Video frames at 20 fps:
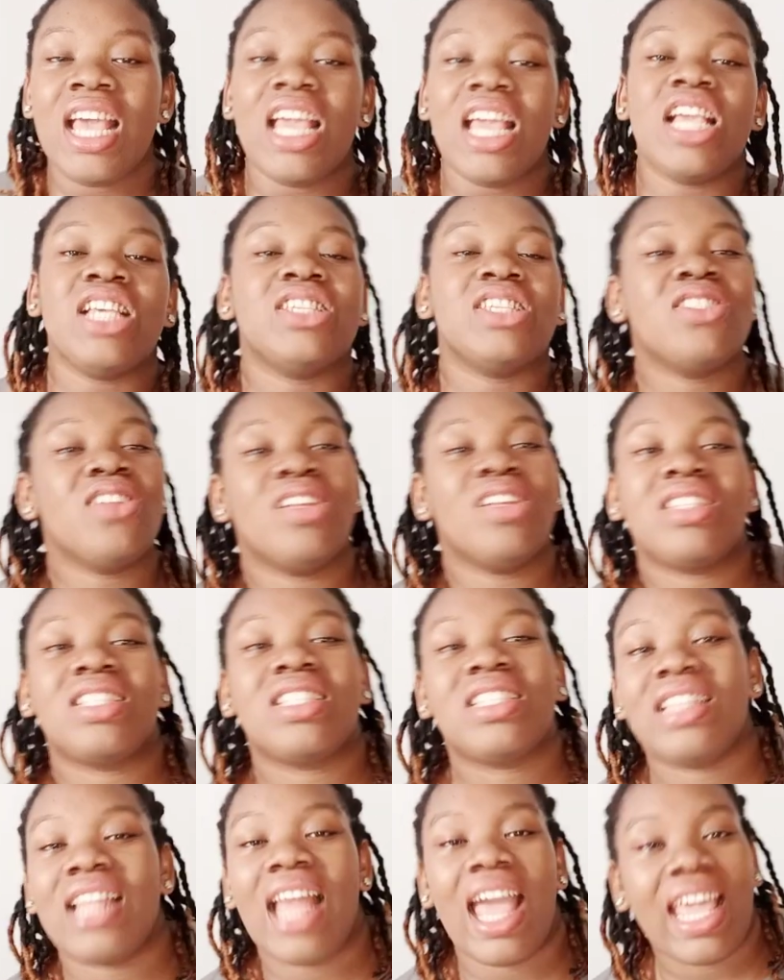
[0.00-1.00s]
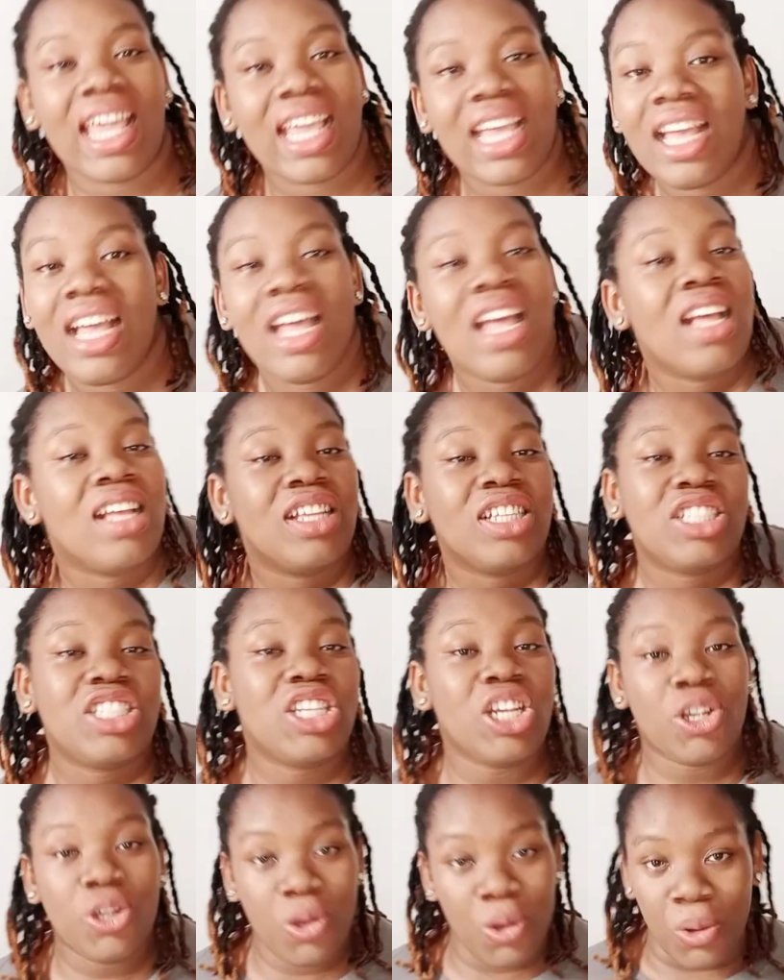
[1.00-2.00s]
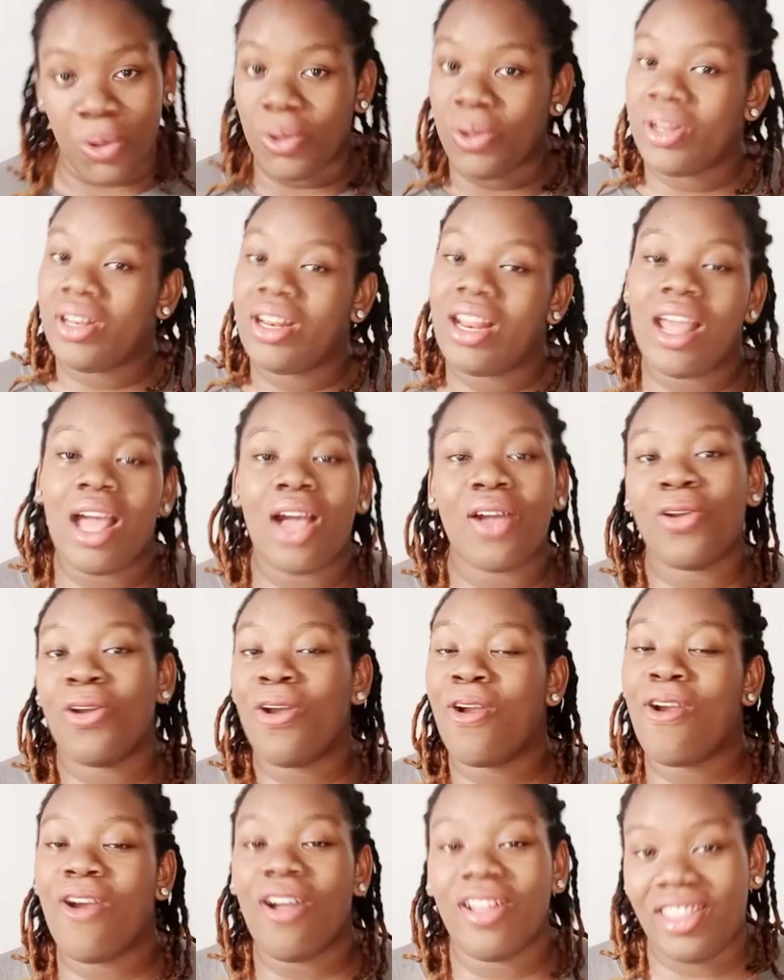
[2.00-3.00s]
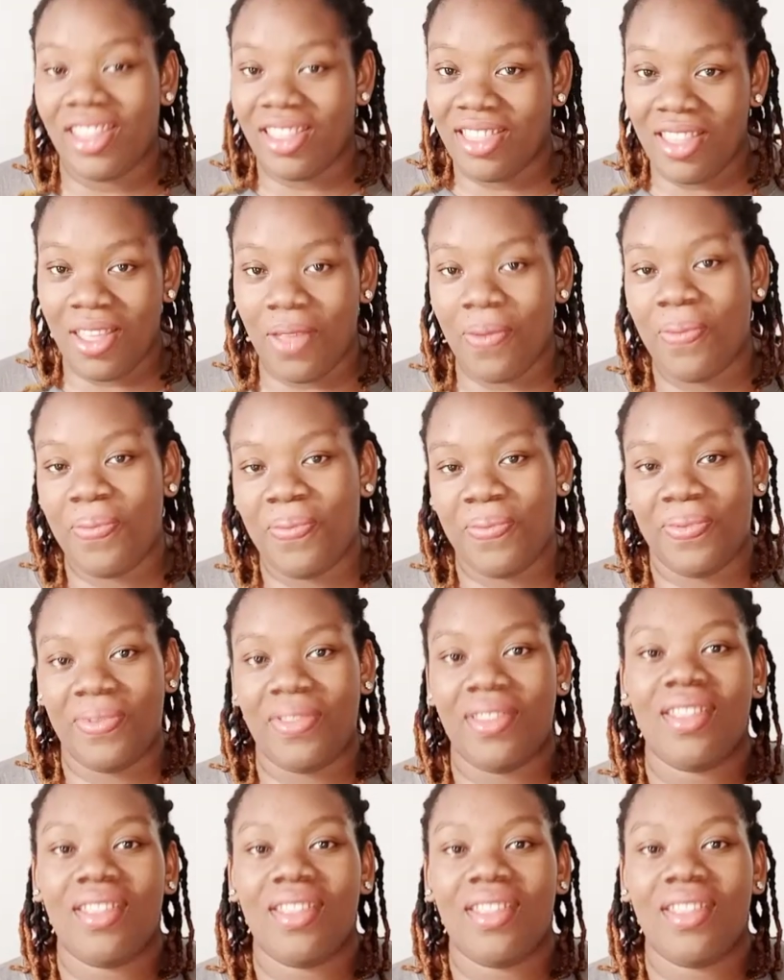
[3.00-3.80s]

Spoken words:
It's not like Chico. I will call the name.